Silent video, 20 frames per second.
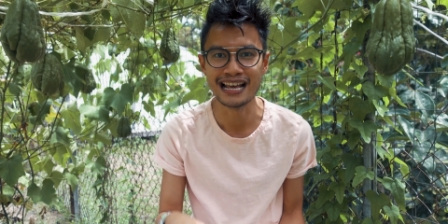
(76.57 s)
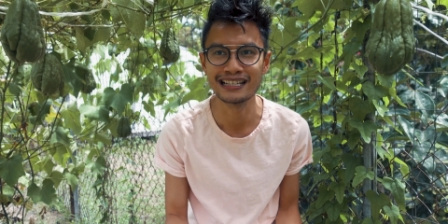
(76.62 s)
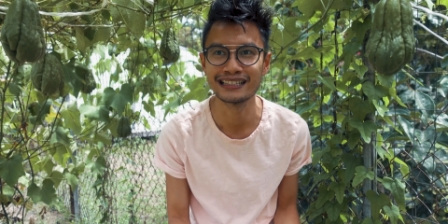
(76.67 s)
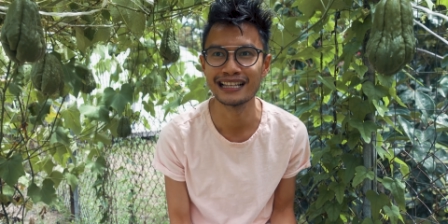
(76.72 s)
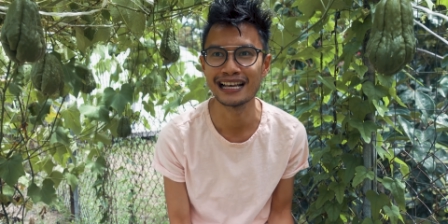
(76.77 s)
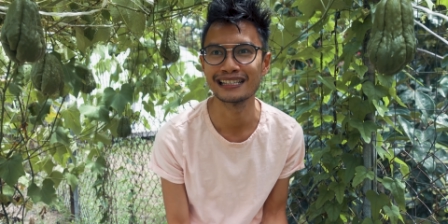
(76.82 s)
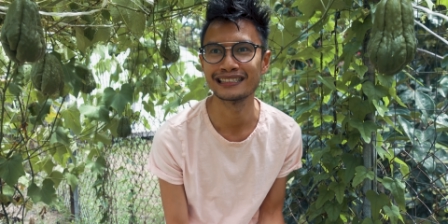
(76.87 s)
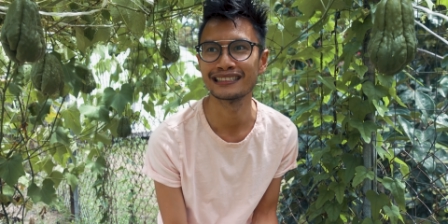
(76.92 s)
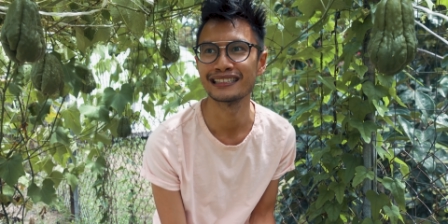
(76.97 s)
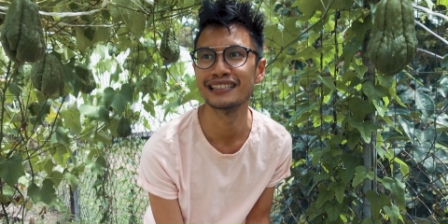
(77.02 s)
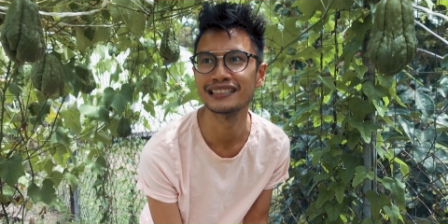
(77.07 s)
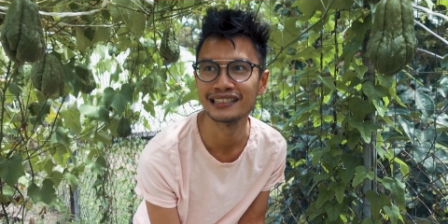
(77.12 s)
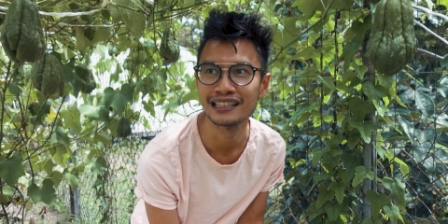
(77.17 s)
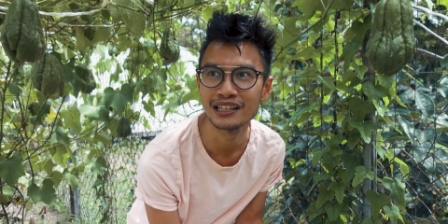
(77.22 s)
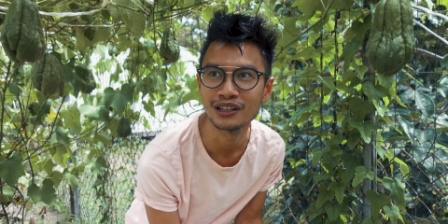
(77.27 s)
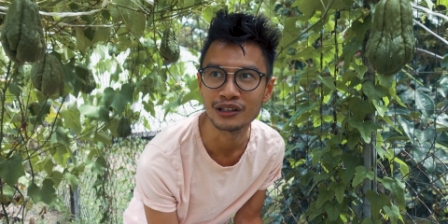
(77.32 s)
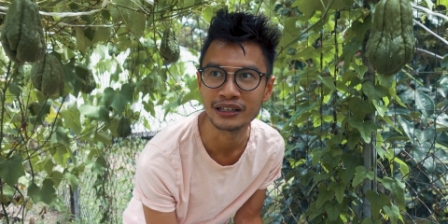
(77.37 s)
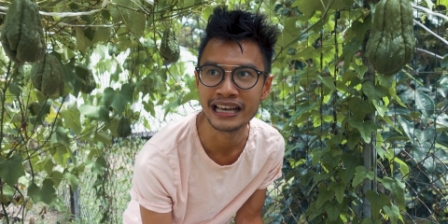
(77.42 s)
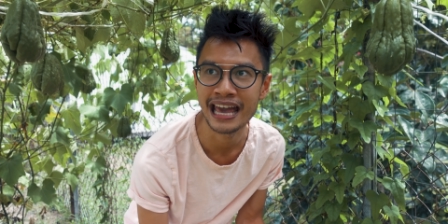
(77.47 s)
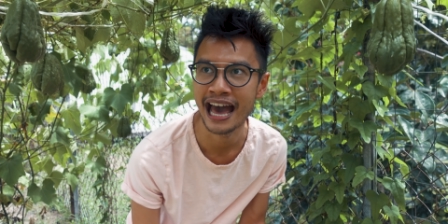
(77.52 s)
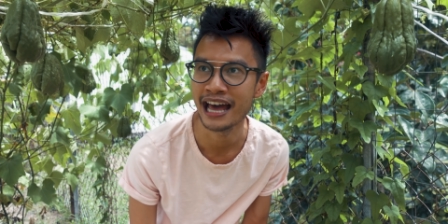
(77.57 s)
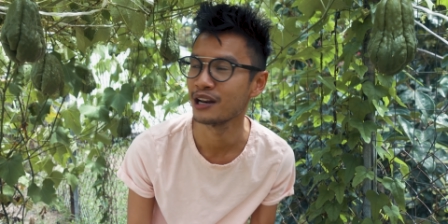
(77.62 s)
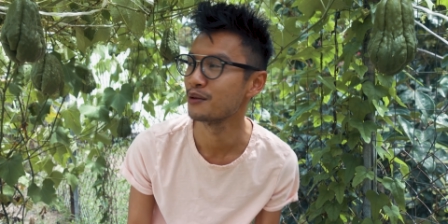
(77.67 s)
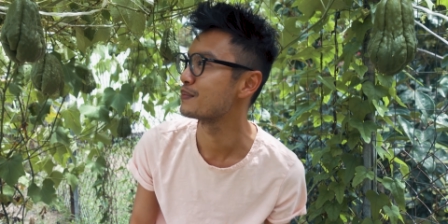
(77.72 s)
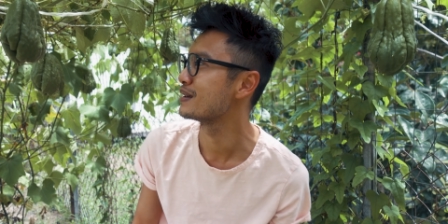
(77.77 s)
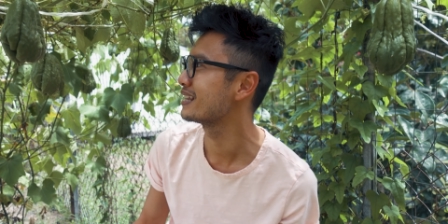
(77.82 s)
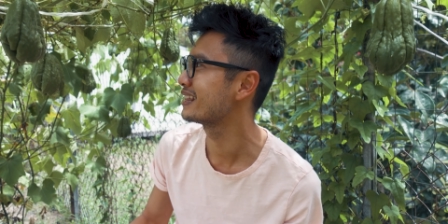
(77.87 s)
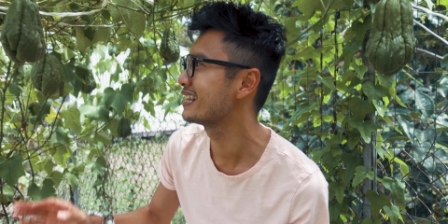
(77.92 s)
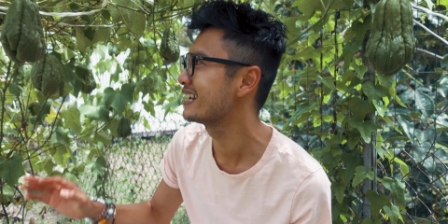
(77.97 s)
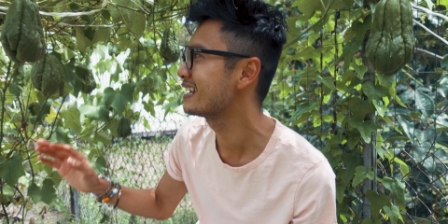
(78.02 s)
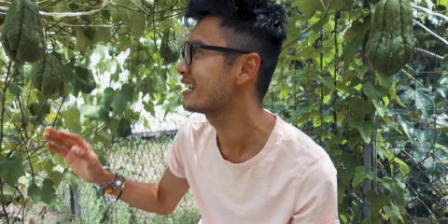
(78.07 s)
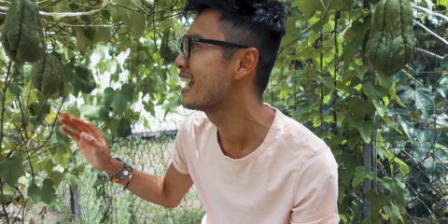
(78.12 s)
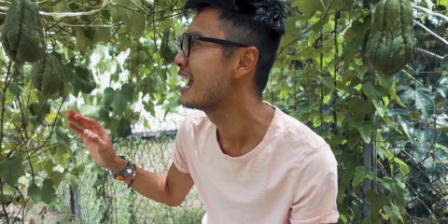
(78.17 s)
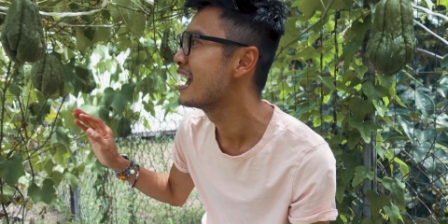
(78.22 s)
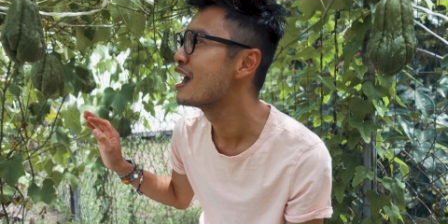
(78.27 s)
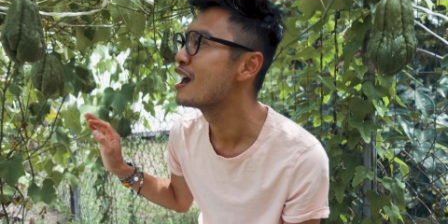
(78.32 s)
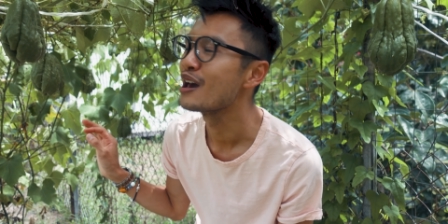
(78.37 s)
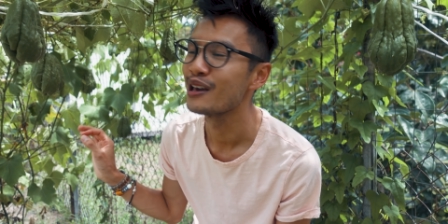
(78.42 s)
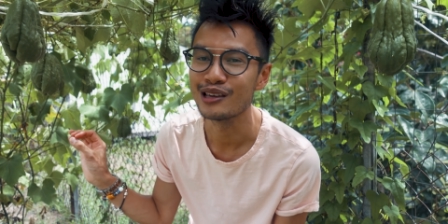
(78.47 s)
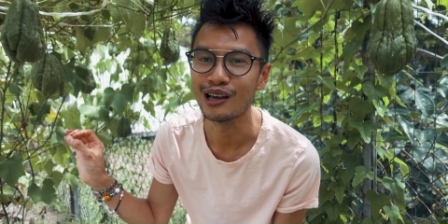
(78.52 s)
It's like this little canopy thing.
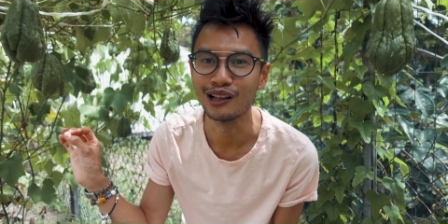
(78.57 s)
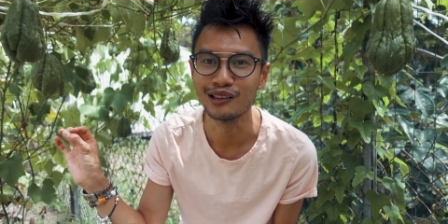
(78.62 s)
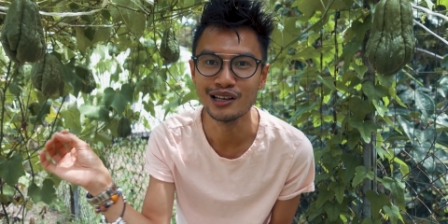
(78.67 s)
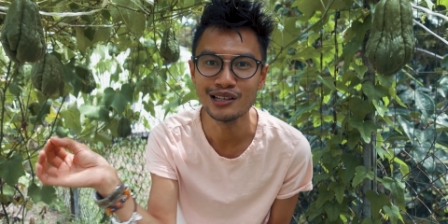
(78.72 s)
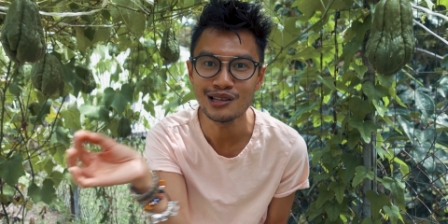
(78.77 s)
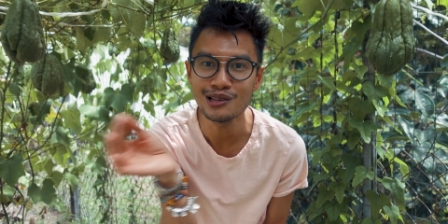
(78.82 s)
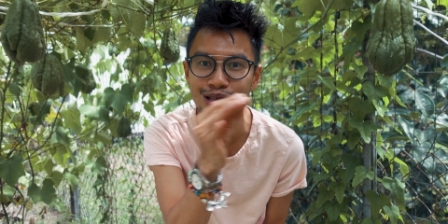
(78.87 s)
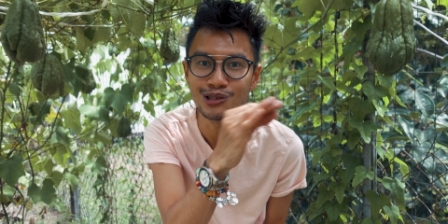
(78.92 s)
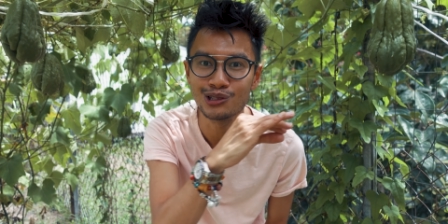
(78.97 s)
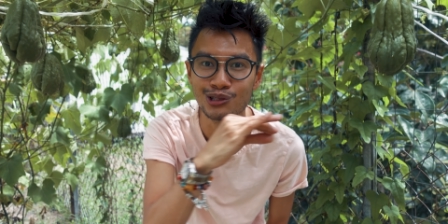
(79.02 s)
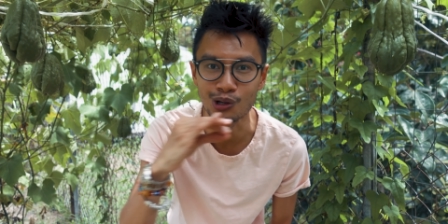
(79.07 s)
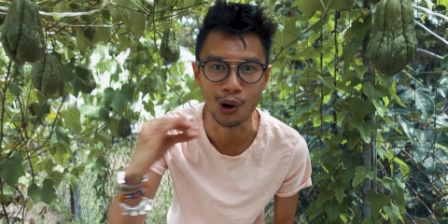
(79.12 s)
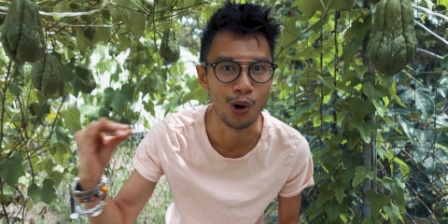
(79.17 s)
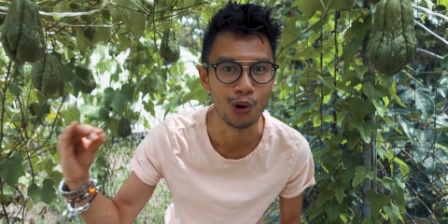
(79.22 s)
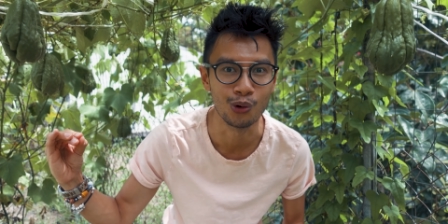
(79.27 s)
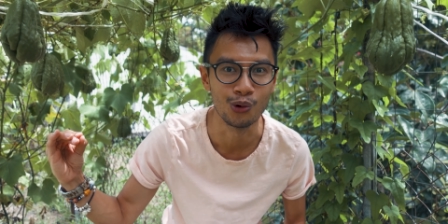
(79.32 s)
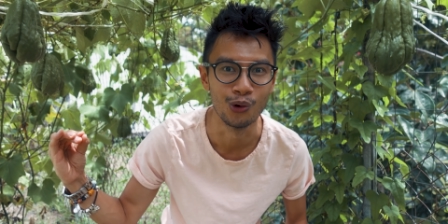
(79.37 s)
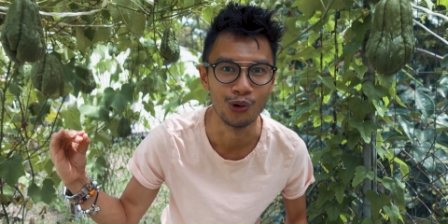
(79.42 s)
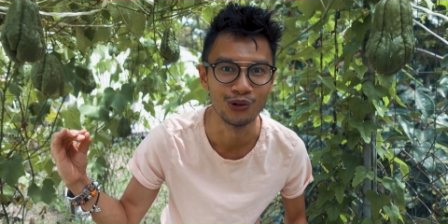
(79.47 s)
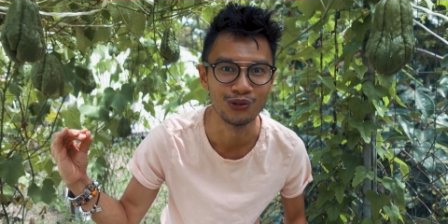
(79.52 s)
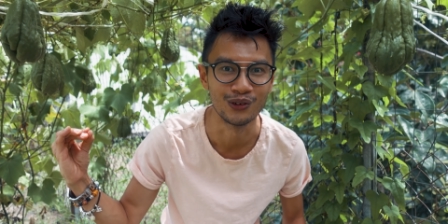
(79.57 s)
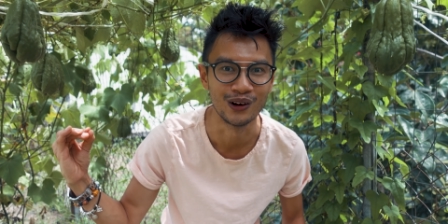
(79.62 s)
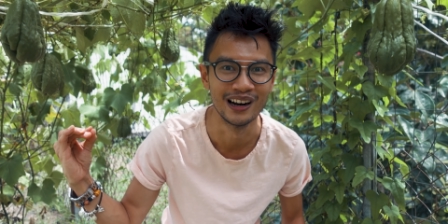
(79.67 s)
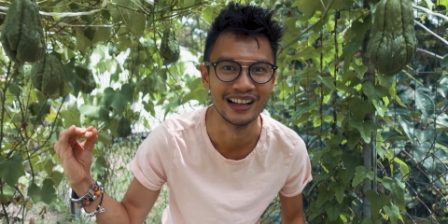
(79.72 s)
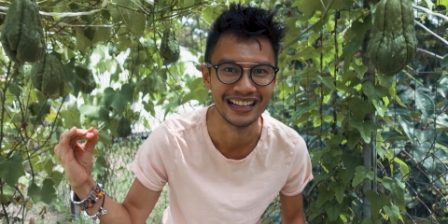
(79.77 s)
Y'all, this is so cool.